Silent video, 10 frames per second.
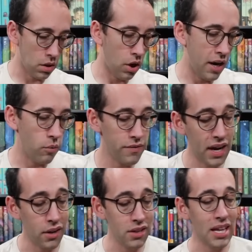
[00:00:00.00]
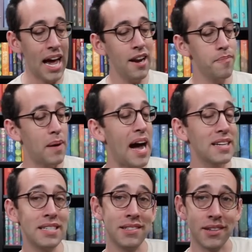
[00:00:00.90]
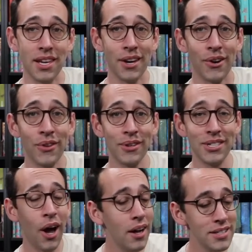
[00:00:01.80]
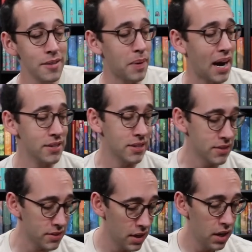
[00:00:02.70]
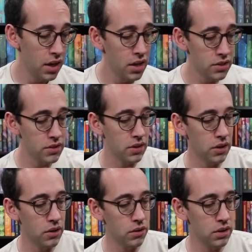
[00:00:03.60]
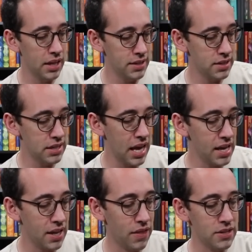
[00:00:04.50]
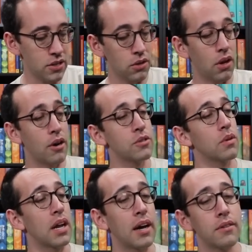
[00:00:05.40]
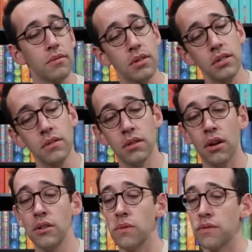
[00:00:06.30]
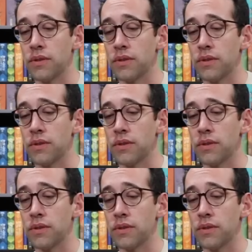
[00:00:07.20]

All right, we've got a lot of boxes in here. There are tons of boxes. So let's take this large one out. We're gonna do the large one